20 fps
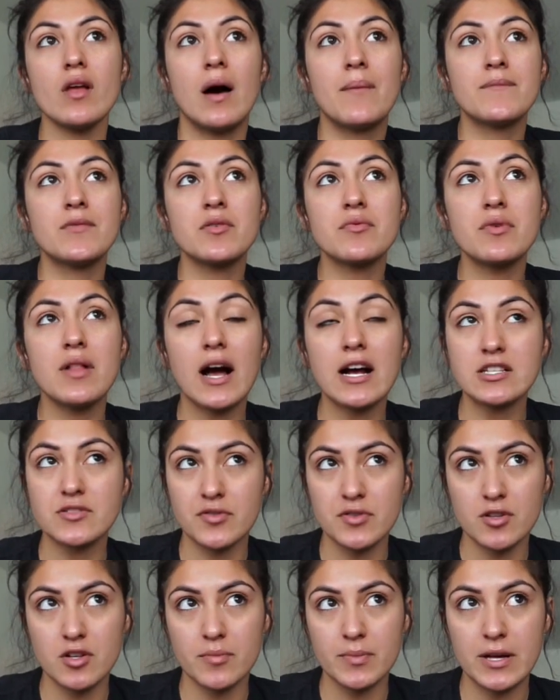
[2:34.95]
I'm gonna relax
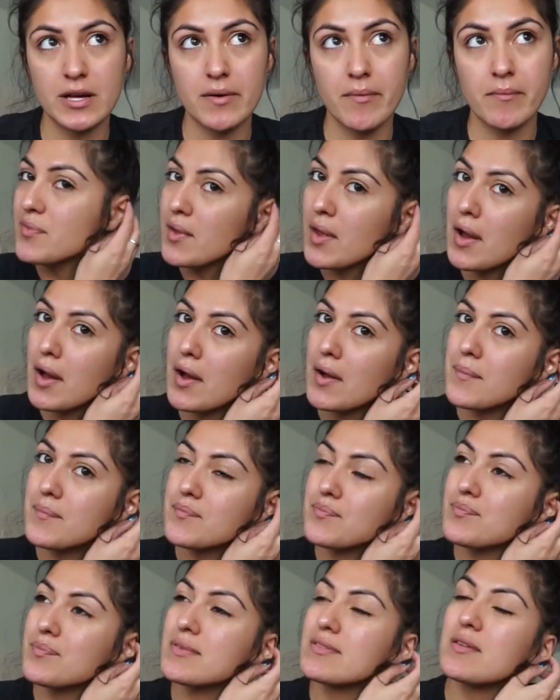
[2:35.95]
for a little bit,
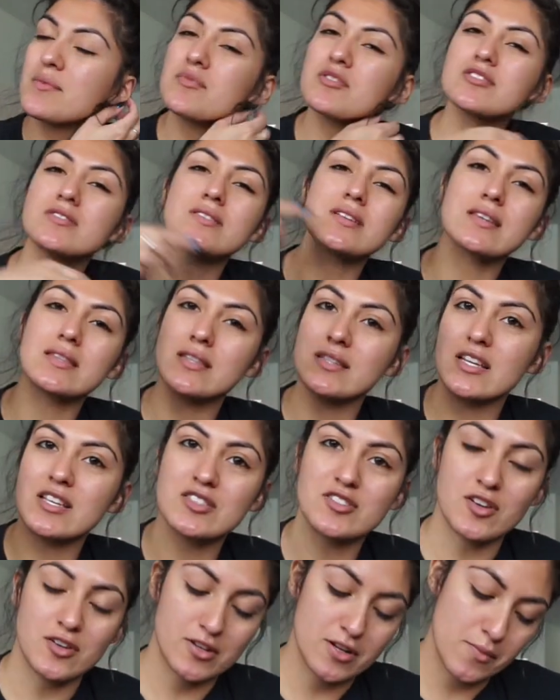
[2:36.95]
um, but then we're just gonna get the day
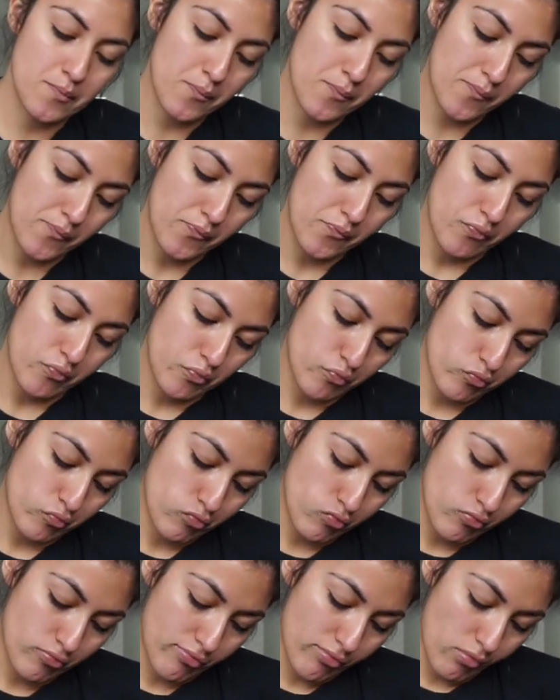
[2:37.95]
started.
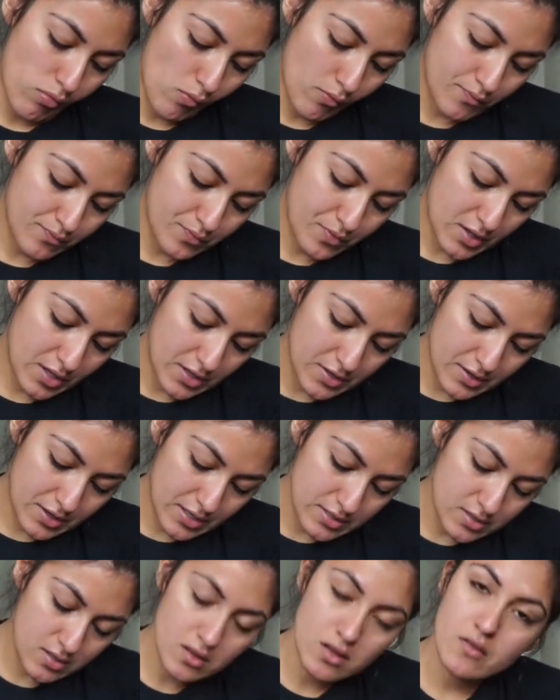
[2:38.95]
Okay,
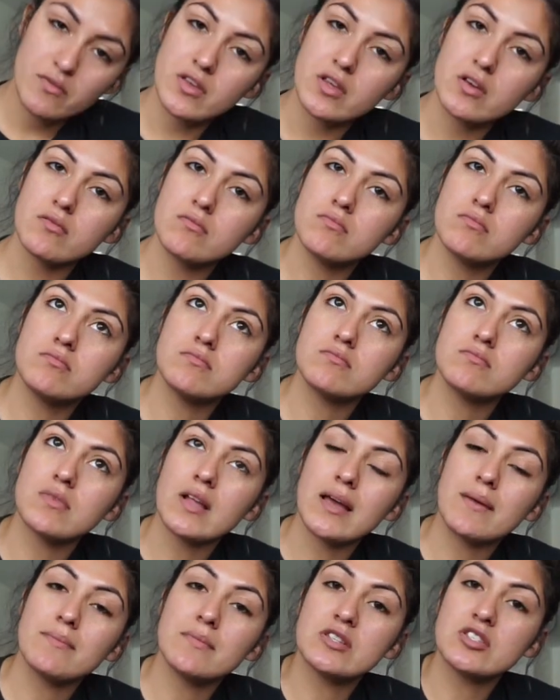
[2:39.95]
guys, I love you.
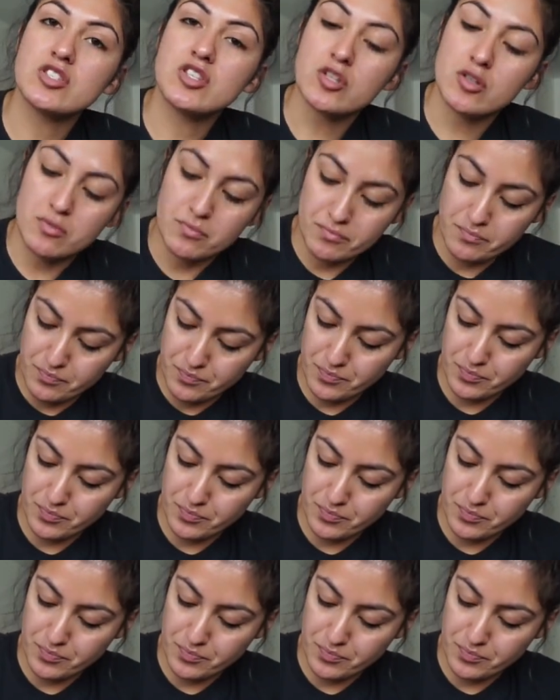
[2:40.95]
I miss you.